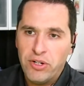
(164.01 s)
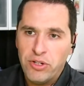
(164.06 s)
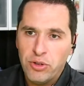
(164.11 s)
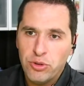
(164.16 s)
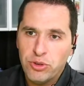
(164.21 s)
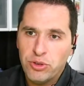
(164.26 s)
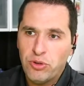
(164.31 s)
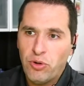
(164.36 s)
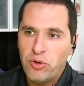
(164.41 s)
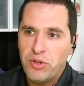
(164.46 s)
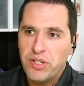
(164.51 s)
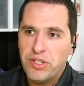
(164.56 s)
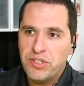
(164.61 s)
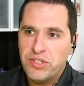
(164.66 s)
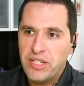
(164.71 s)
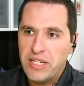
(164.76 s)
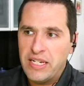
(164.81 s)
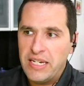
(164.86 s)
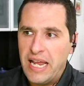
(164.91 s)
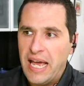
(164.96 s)
And you're starting to
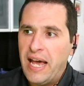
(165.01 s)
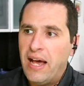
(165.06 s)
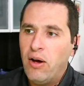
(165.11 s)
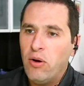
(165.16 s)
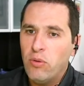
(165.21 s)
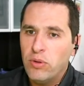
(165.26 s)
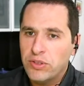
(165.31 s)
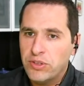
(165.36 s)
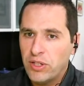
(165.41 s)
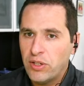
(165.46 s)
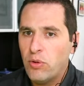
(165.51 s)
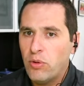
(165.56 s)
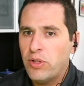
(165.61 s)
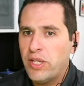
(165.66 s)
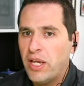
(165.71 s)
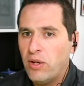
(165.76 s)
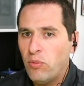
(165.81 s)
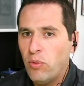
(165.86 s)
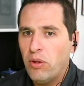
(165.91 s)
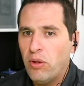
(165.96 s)
see now it's like,
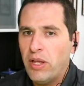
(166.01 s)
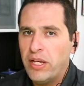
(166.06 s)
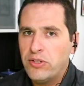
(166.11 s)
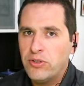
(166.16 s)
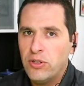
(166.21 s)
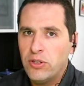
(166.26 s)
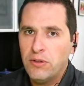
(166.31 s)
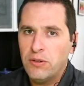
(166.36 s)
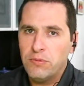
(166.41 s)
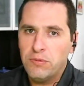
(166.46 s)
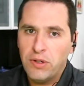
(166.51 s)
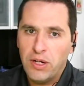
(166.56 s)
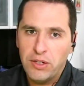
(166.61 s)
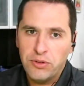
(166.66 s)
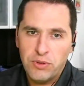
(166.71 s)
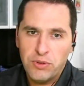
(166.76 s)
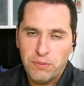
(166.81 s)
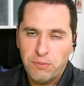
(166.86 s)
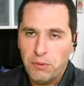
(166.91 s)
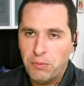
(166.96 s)
okay, well, I took a
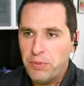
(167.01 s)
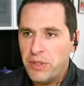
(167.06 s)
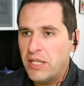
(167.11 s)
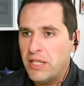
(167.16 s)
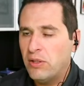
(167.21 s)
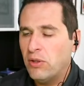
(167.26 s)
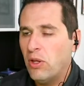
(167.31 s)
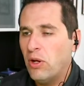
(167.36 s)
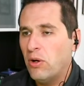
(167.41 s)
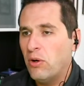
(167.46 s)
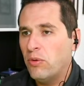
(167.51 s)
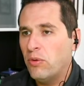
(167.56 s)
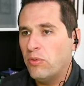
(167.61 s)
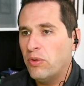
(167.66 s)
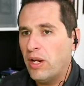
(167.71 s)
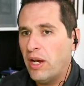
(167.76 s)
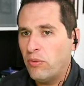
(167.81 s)
PPP loan.